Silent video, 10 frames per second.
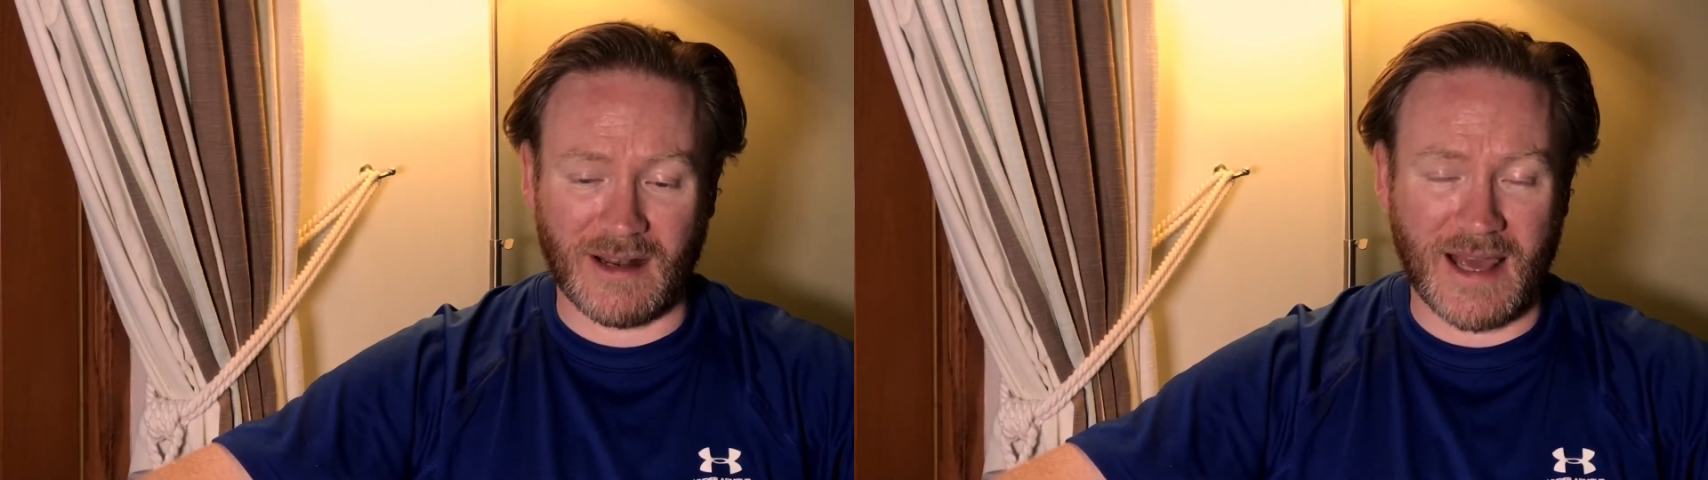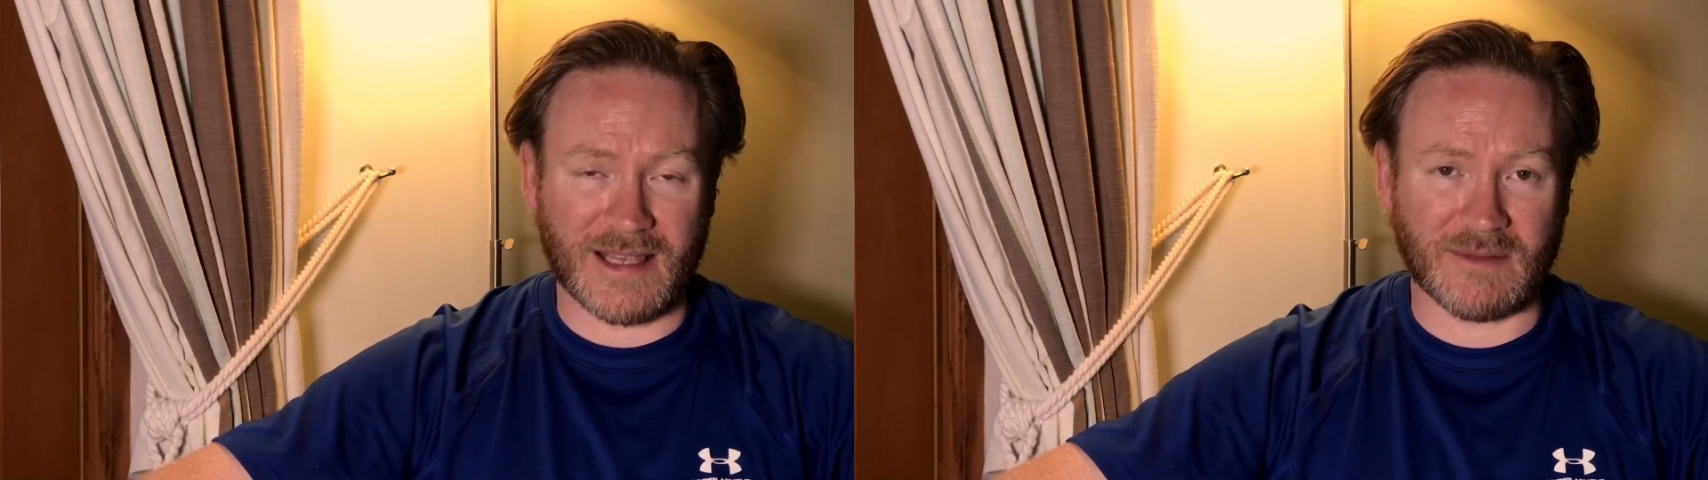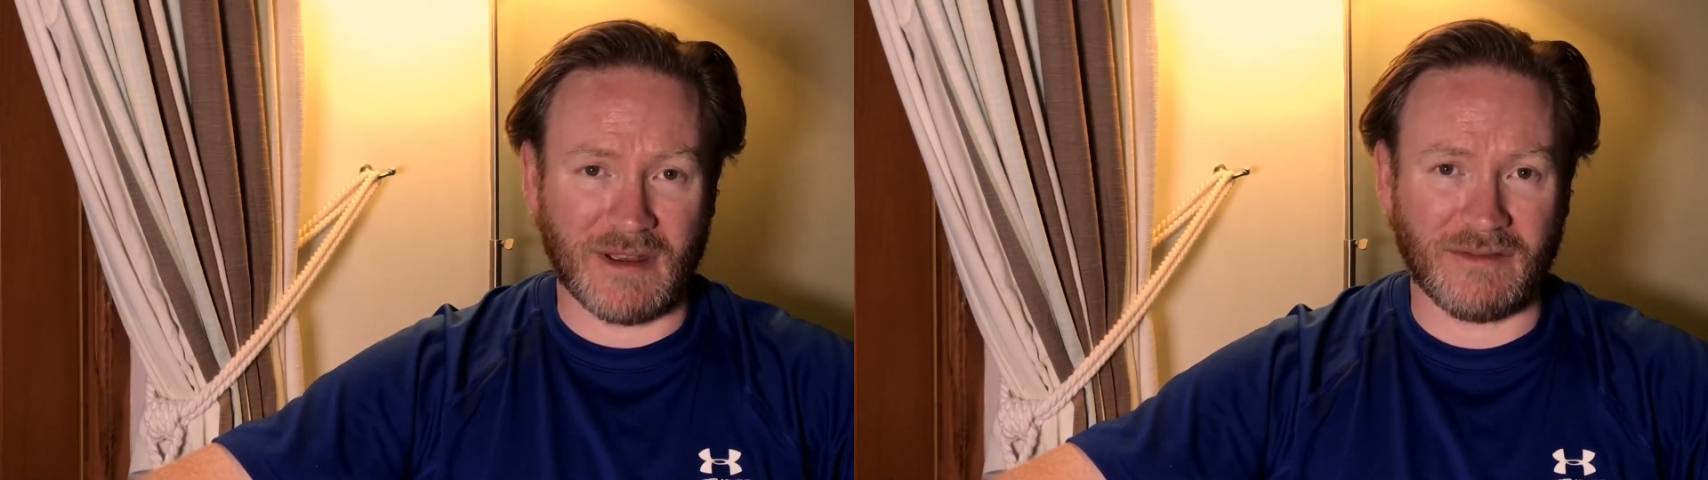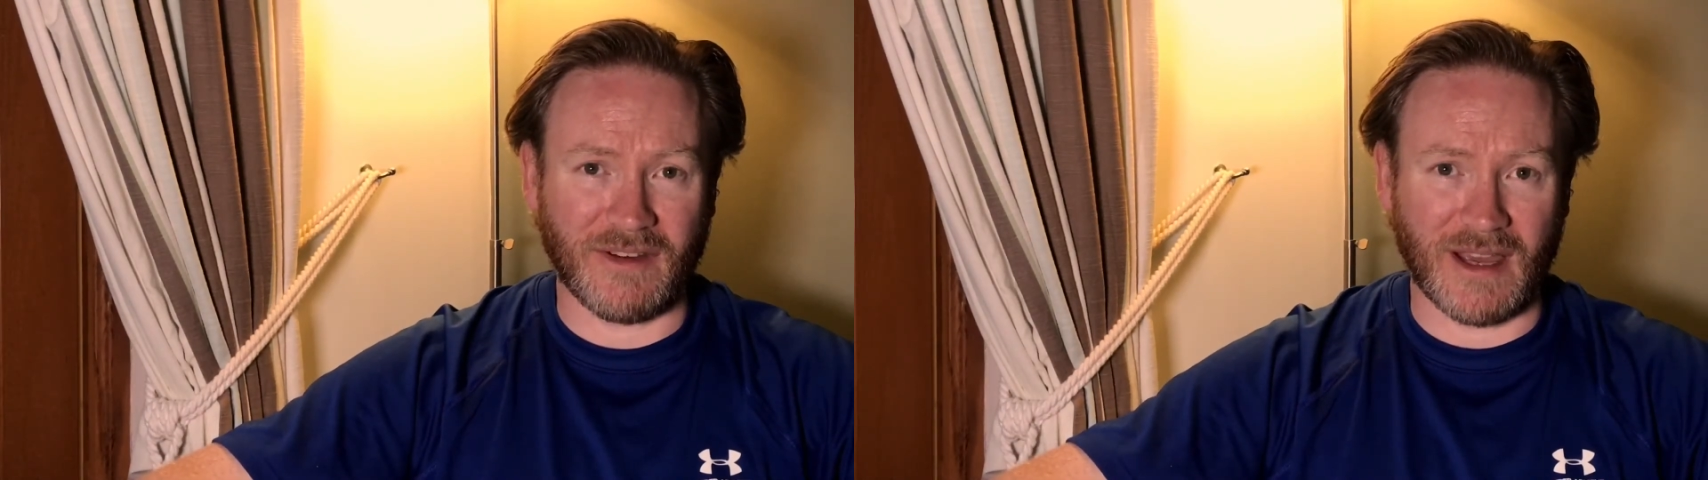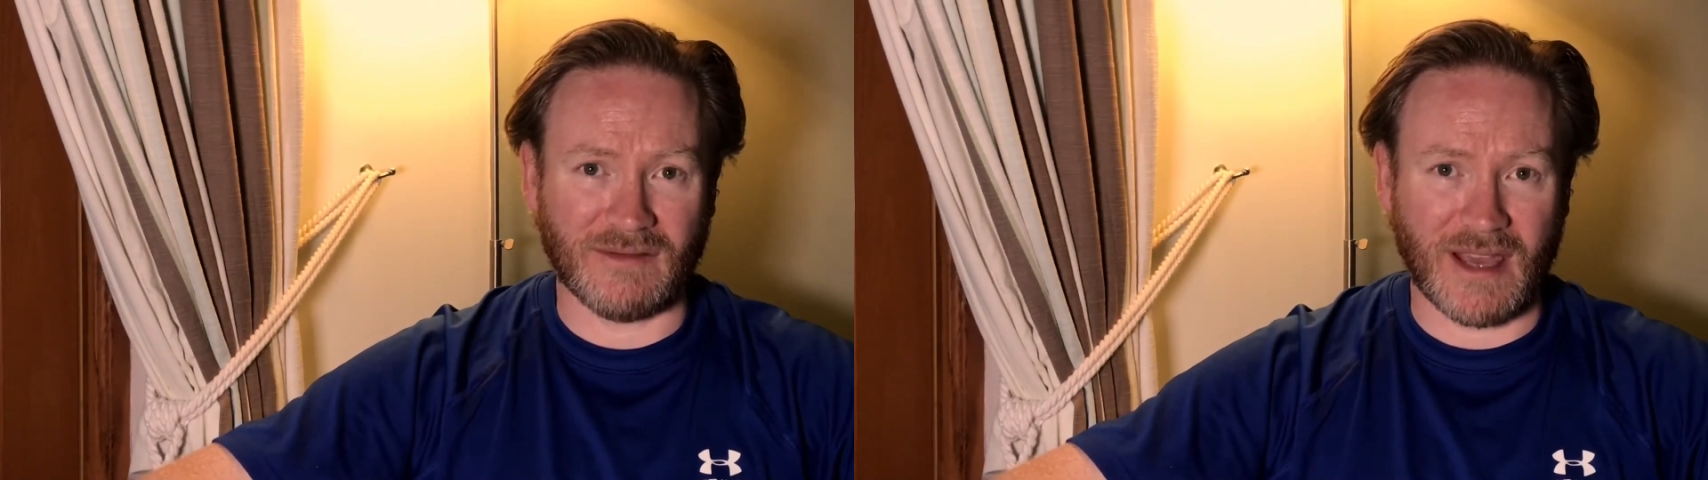last about
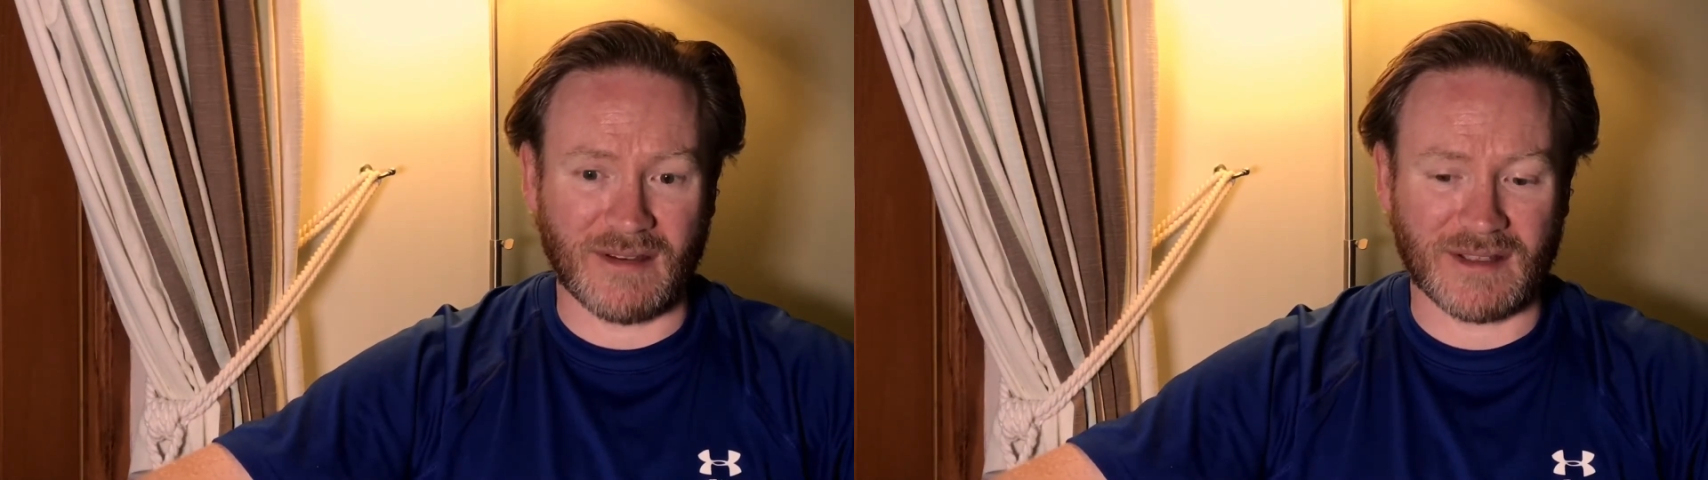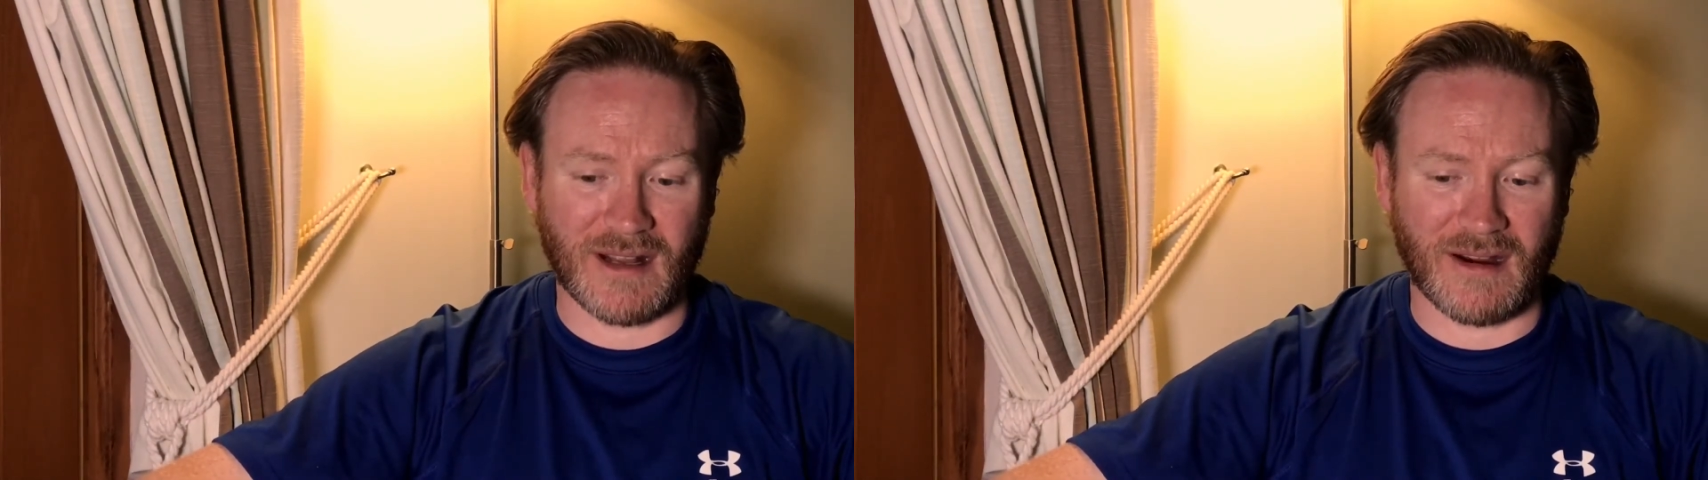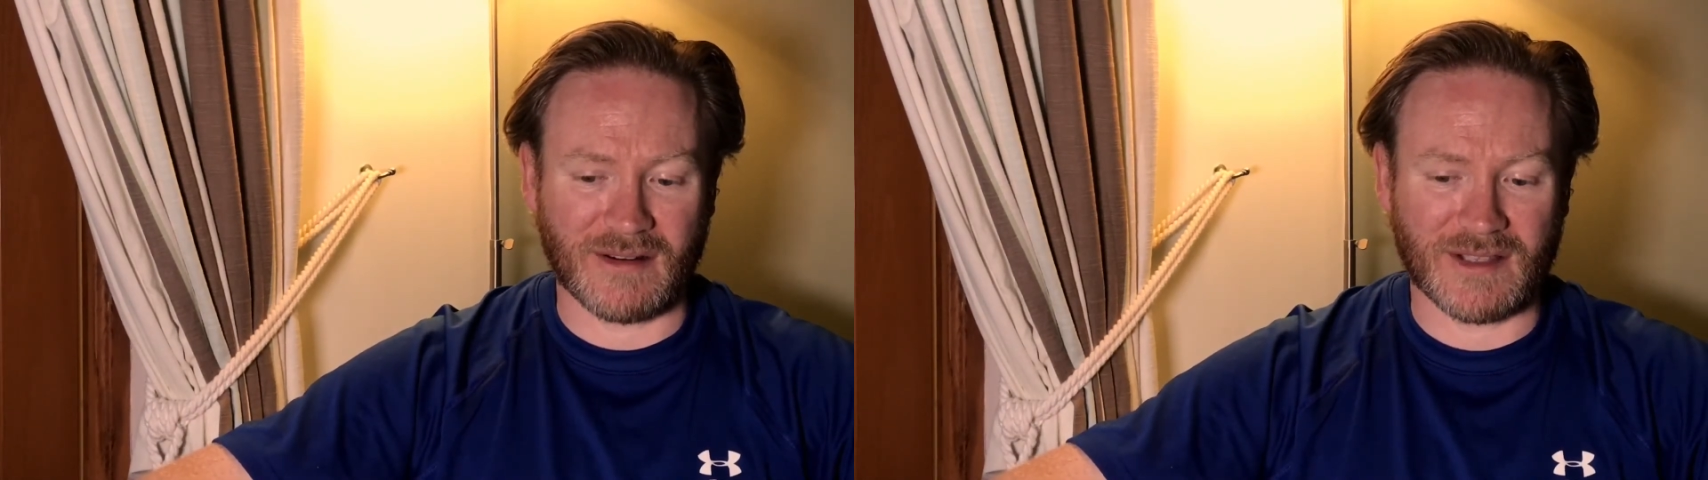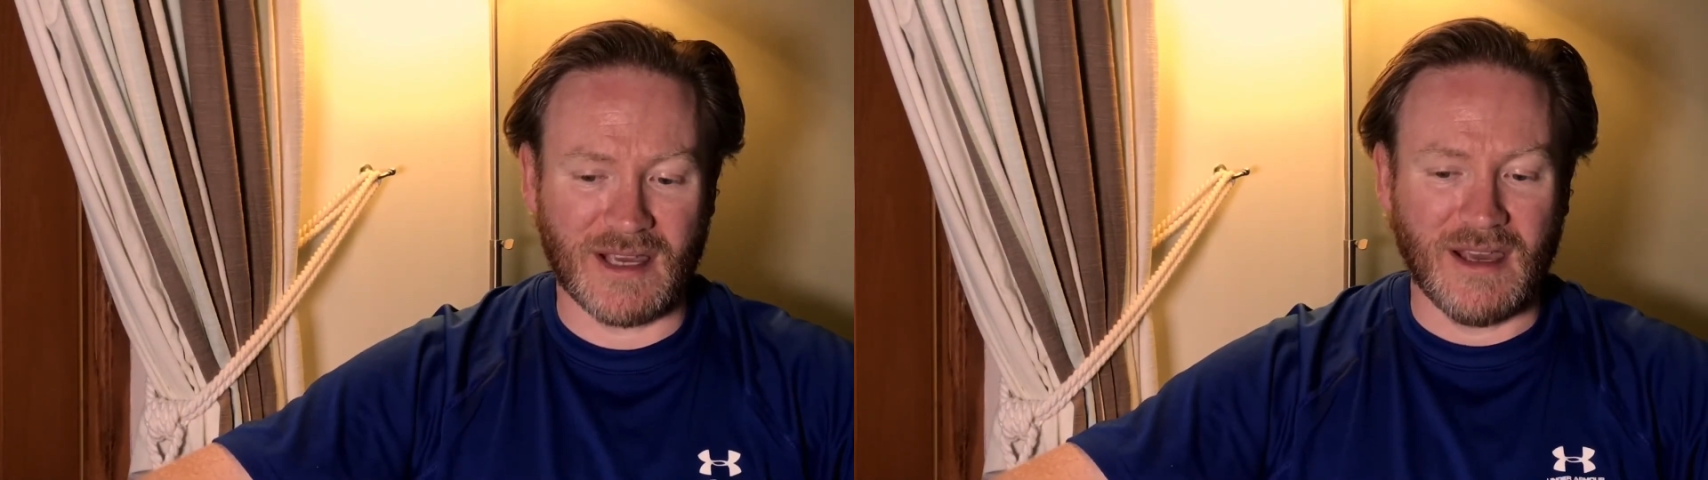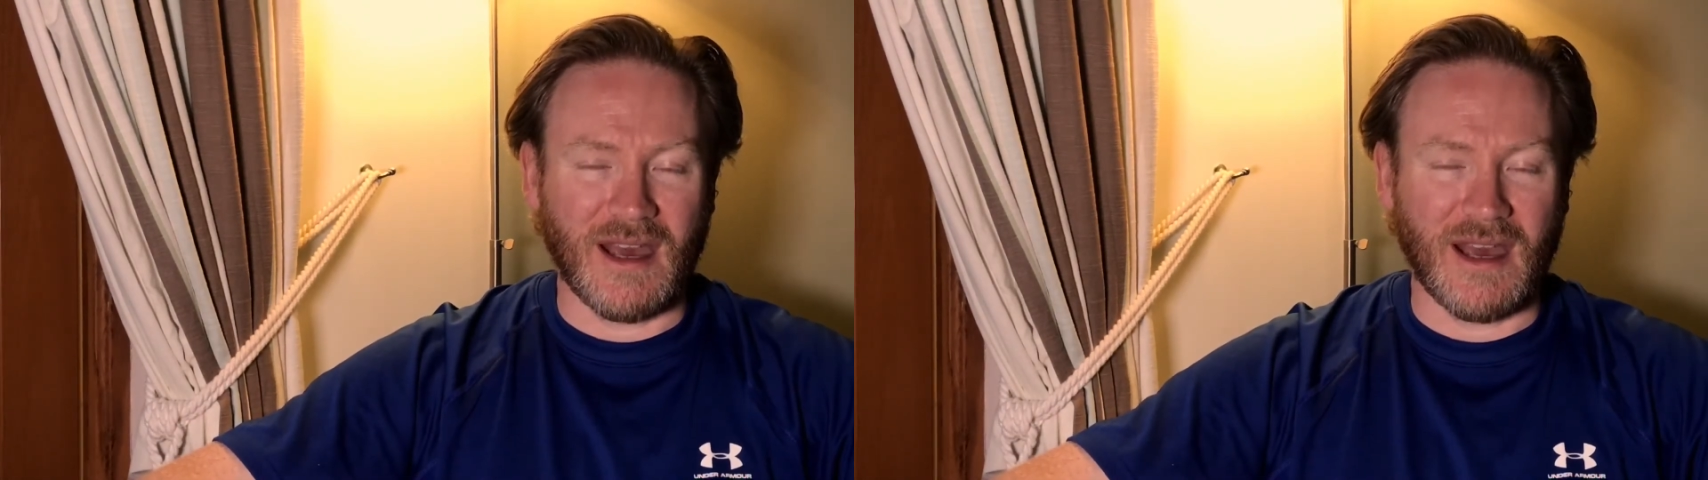5,000 hours.